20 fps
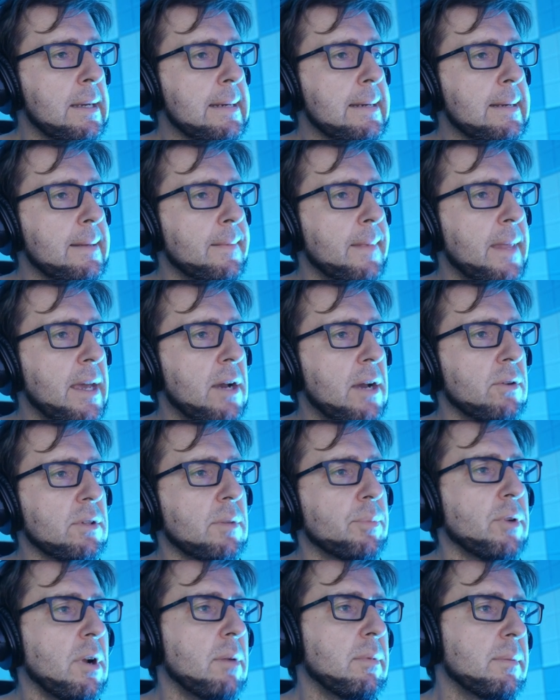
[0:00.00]
Now the
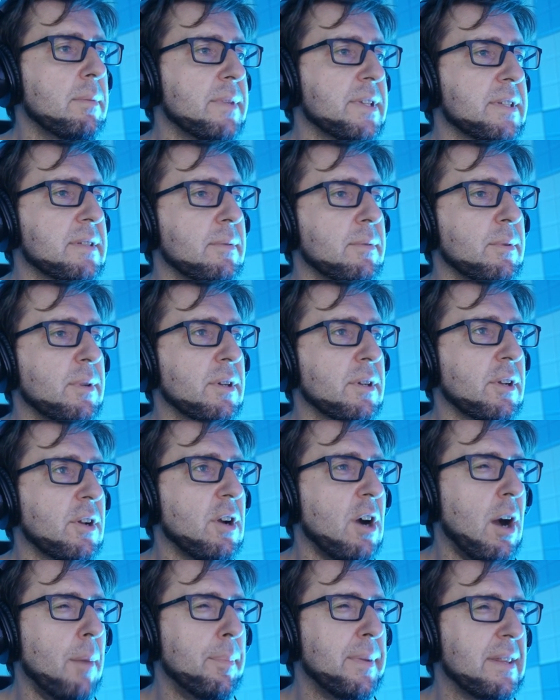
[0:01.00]
problem is we're gonna
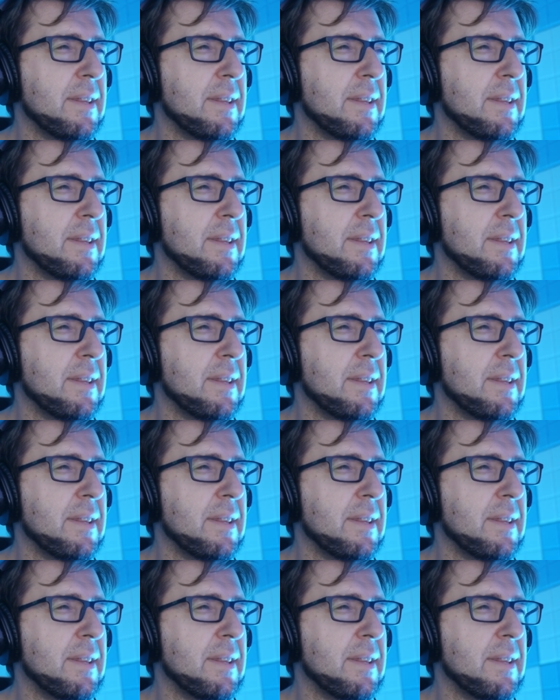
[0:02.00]
copy